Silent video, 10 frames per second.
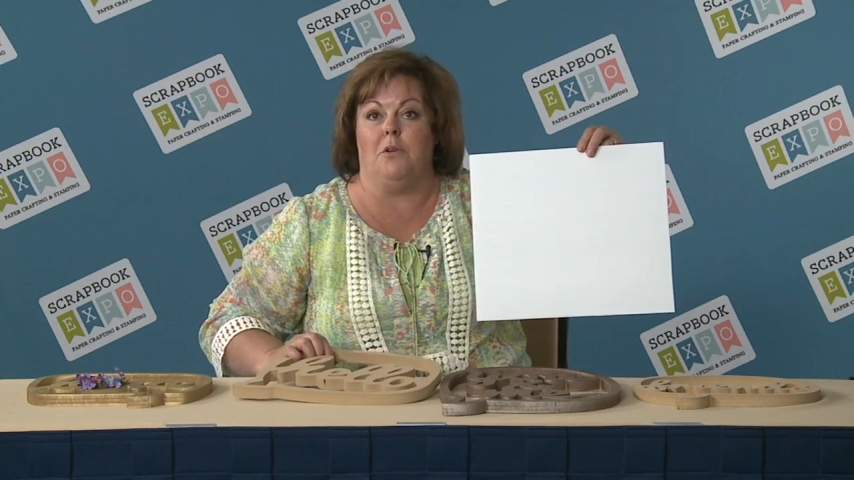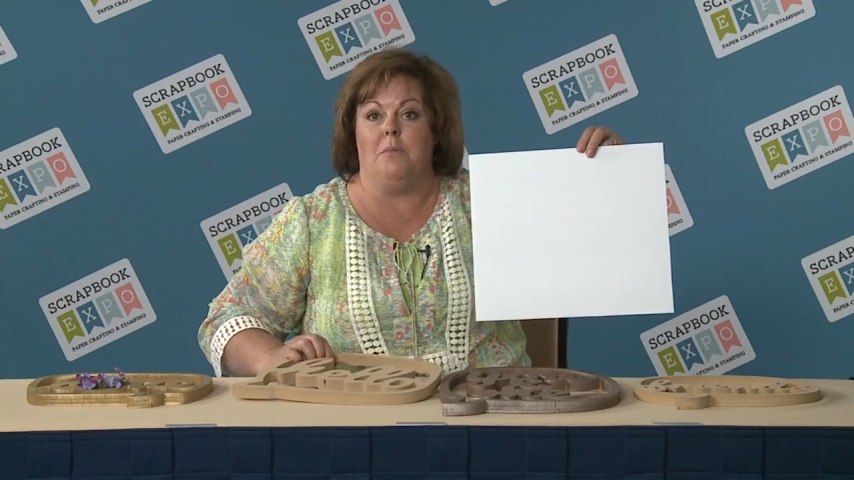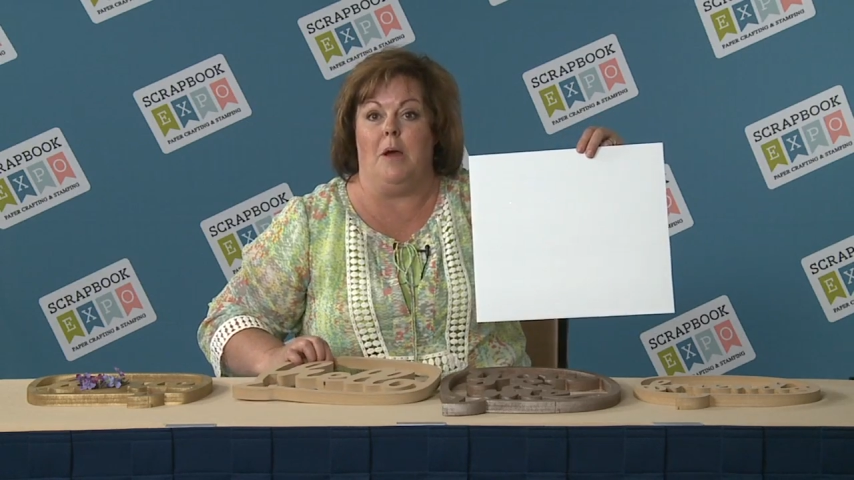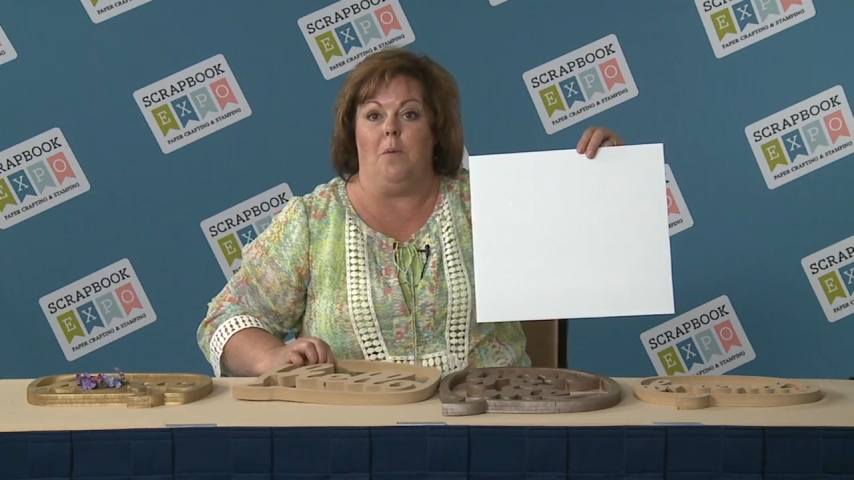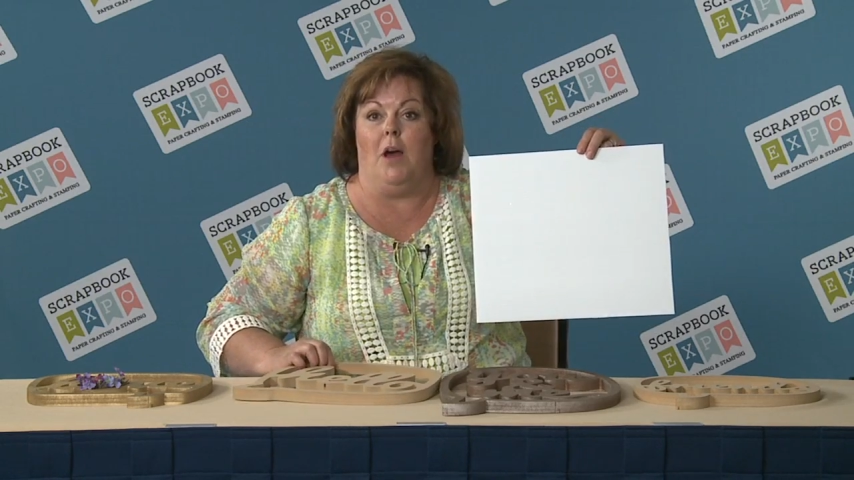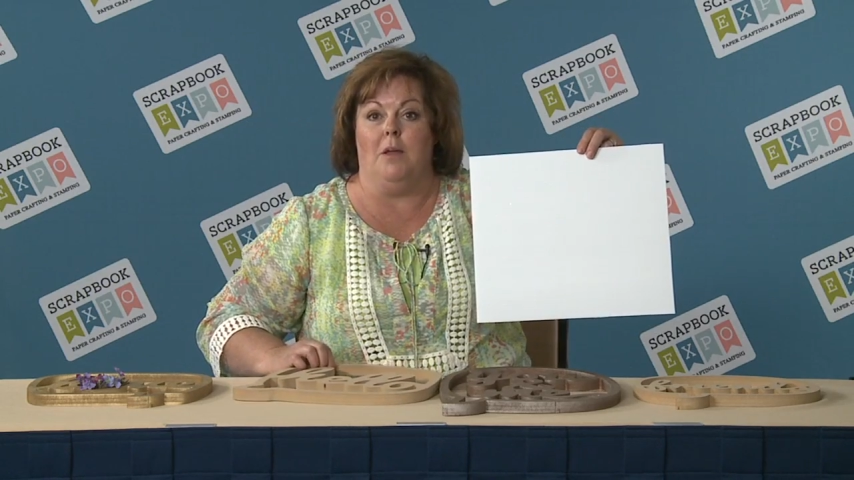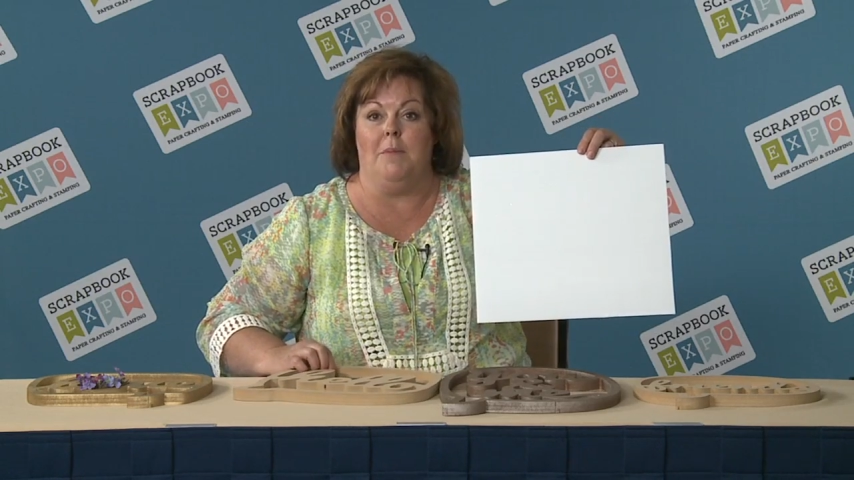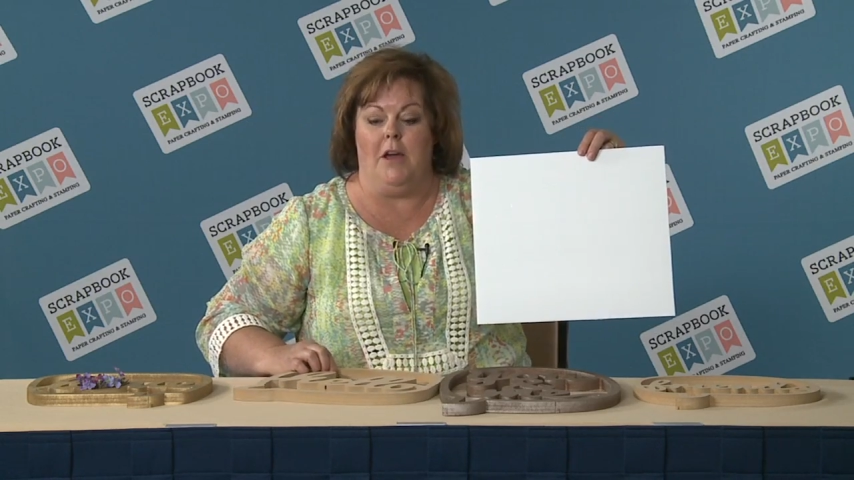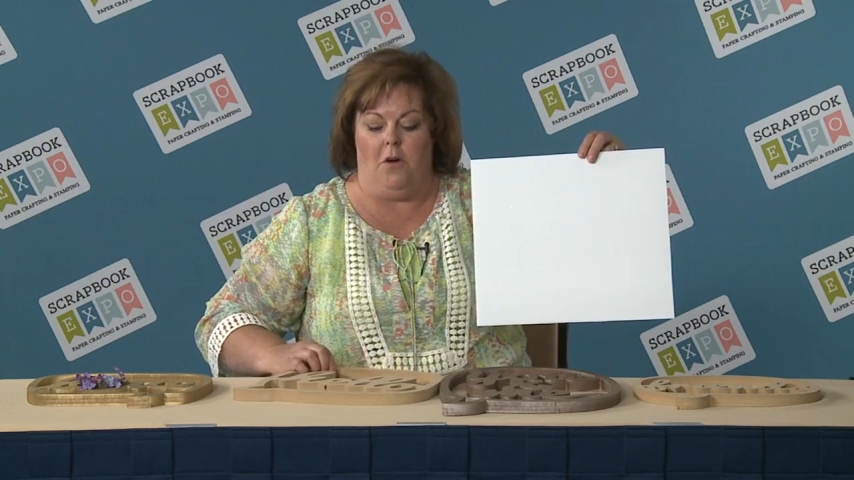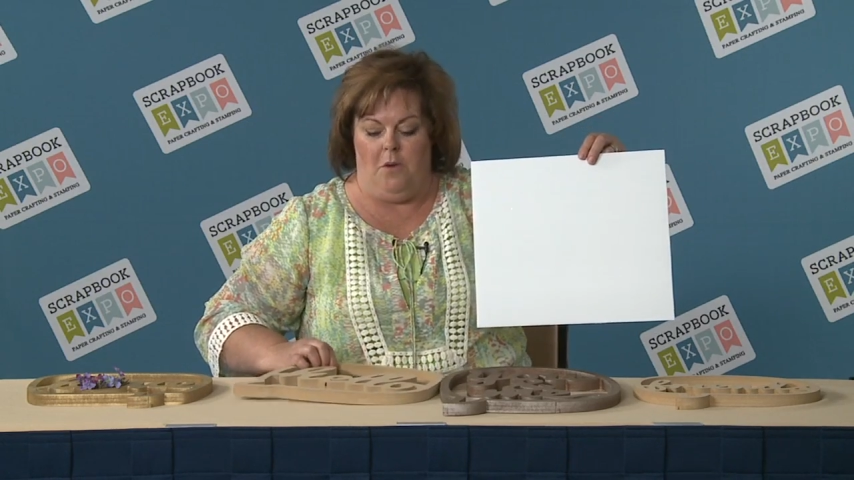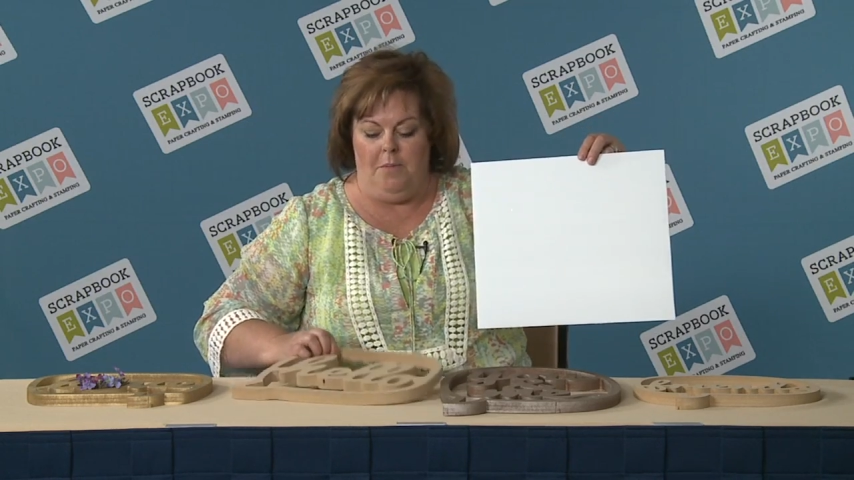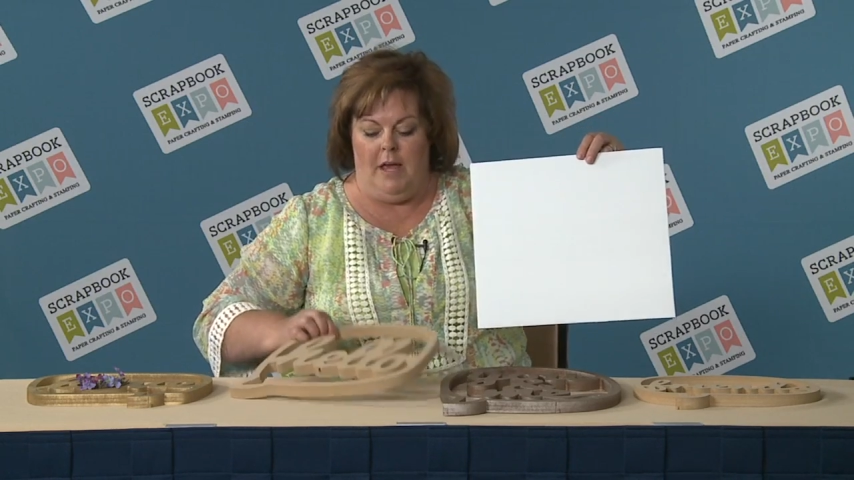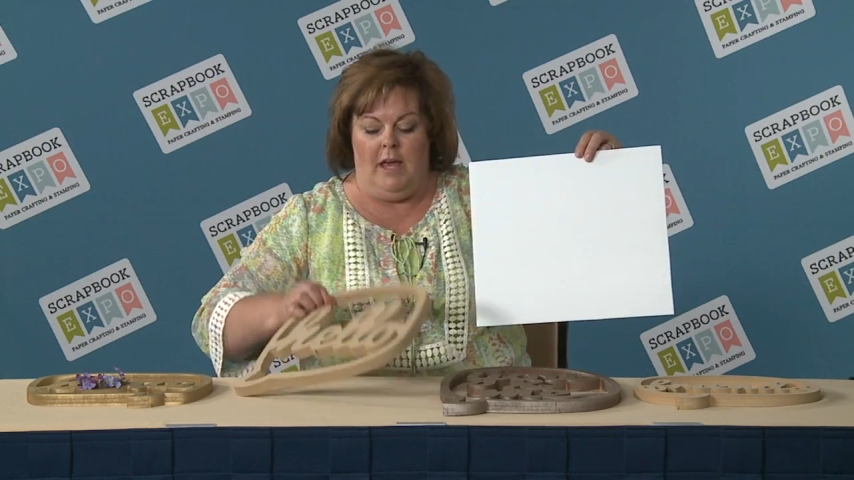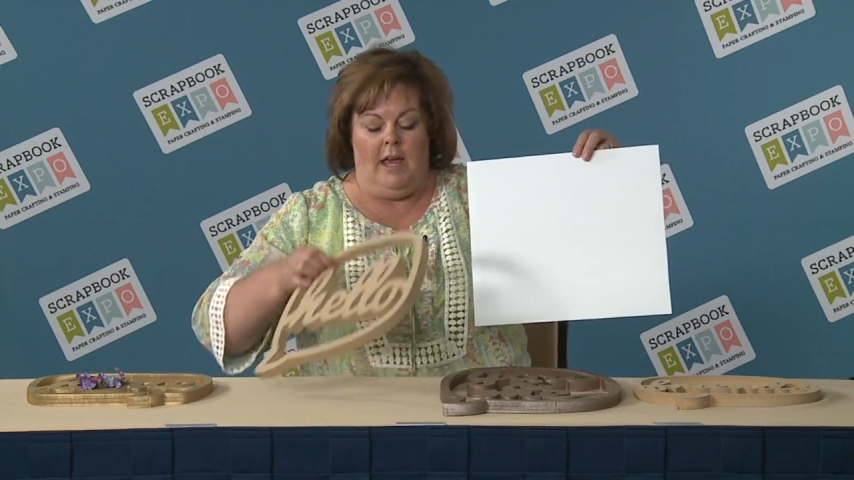or my wall in my home.